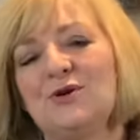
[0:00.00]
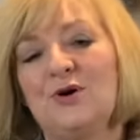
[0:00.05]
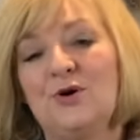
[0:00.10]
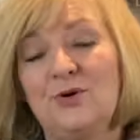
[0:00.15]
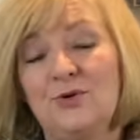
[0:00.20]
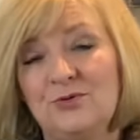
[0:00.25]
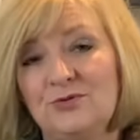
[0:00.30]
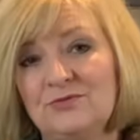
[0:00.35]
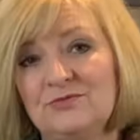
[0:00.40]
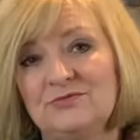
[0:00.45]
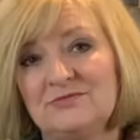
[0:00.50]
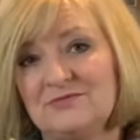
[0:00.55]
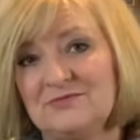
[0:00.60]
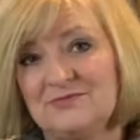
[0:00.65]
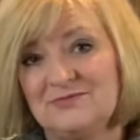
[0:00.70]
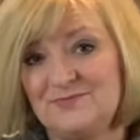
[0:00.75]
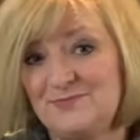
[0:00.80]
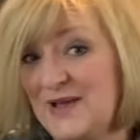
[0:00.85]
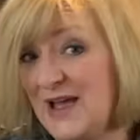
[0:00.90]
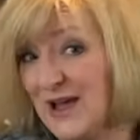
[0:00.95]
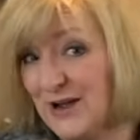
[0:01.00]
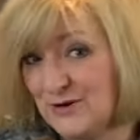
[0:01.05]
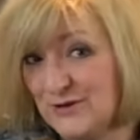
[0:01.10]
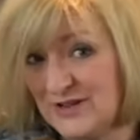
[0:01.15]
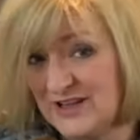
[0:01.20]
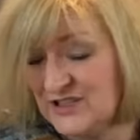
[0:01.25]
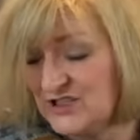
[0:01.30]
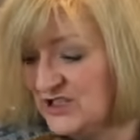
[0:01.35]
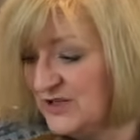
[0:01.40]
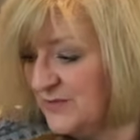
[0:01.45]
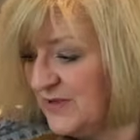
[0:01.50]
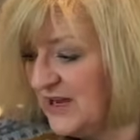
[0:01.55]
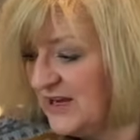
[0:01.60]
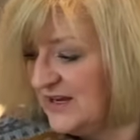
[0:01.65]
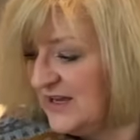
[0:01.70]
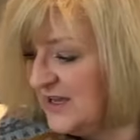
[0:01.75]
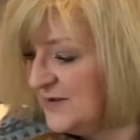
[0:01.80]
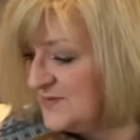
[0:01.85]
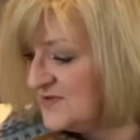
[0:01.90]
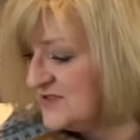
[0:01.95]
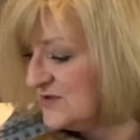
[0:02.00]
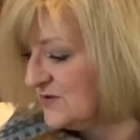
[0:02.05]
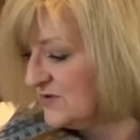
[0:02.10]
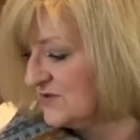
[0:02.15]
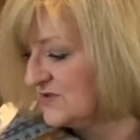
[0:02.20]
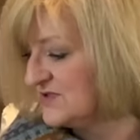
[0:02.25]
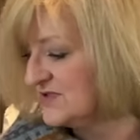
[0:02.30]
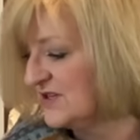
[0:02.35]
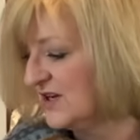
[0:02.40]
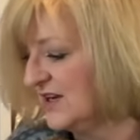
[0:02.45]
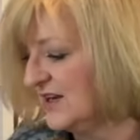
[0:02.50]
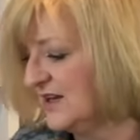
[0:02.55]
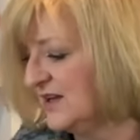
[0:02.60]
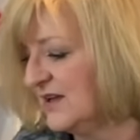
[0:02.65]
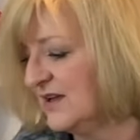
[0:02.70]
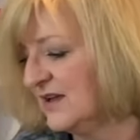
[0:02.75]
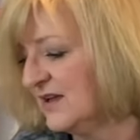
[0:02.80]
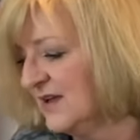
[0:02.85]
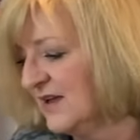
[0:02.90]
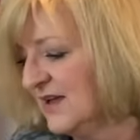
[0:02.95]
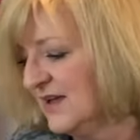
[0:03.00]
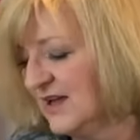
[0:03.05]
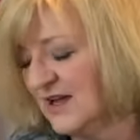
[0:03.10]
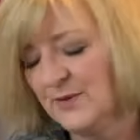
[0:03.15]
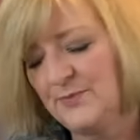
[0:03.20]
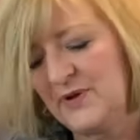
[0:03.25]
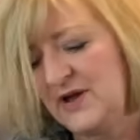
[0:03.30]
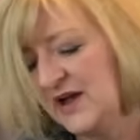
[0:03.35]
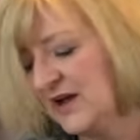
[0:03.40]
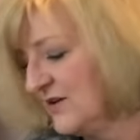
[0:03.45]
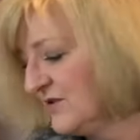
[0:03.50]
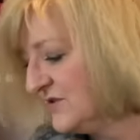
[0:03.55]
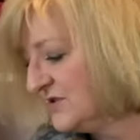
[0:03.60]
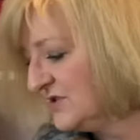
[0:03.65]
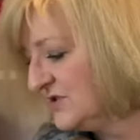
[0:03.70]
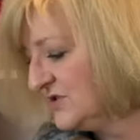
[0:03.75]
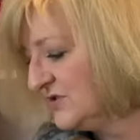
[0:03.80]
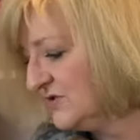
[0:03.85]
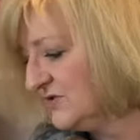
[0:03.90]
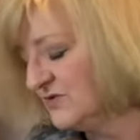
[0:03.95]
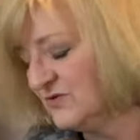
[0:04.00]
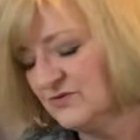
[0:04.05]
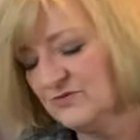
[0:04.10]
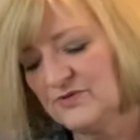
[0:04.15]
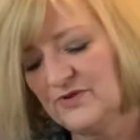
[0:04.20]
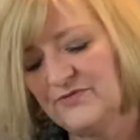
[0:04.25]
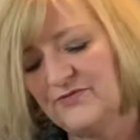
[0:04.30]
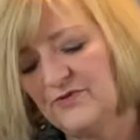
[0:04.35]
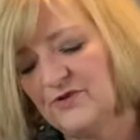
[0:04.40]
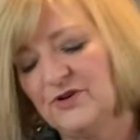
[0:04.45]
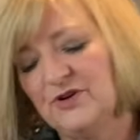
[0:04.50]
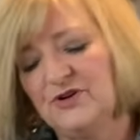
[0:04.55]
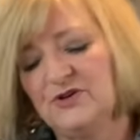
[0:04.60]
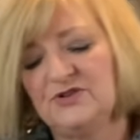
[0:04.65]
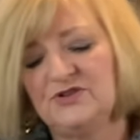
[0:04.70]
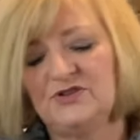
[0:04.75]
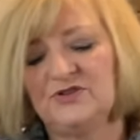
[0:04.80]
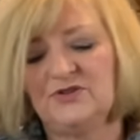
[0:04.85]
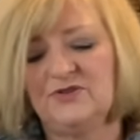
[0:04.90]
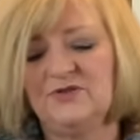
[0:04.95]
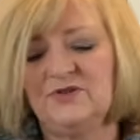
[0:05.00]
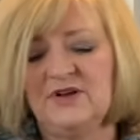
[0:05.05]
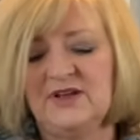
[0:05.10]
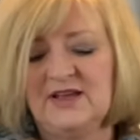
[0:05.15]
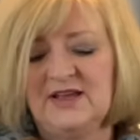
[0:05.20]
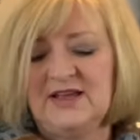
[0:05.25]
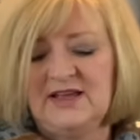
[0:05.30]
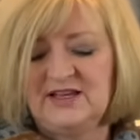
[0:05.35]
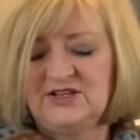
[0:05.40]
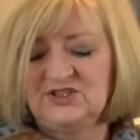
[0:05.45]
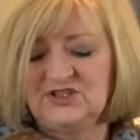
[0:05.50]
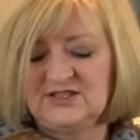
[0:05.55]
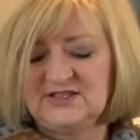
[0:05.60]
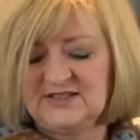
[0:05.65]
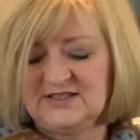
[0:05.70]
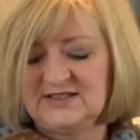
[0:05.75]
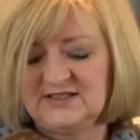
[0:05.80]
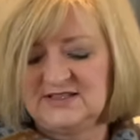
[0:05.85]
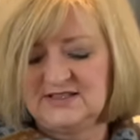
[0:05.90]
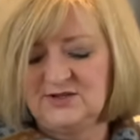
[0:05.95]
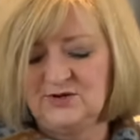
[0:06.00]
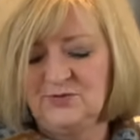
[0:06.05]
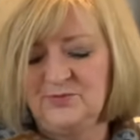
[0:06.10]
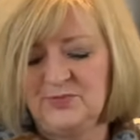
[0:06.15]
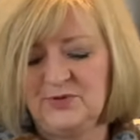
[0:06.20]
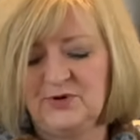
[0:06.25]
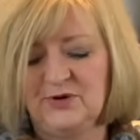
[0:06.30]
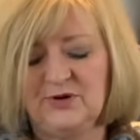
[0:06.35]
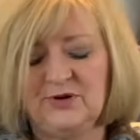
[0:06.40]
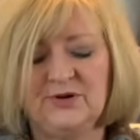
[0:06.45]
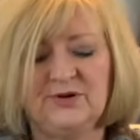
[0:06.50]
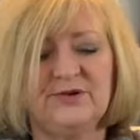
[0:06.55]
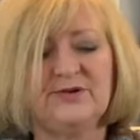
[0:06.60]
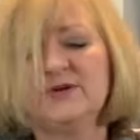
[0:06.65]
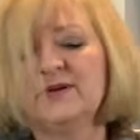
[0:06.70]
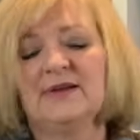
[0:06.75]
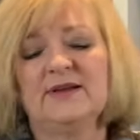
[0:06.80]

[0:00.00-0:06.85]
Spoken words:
own pattern that she made up, so there's not a pattern to refer you to. It's just a super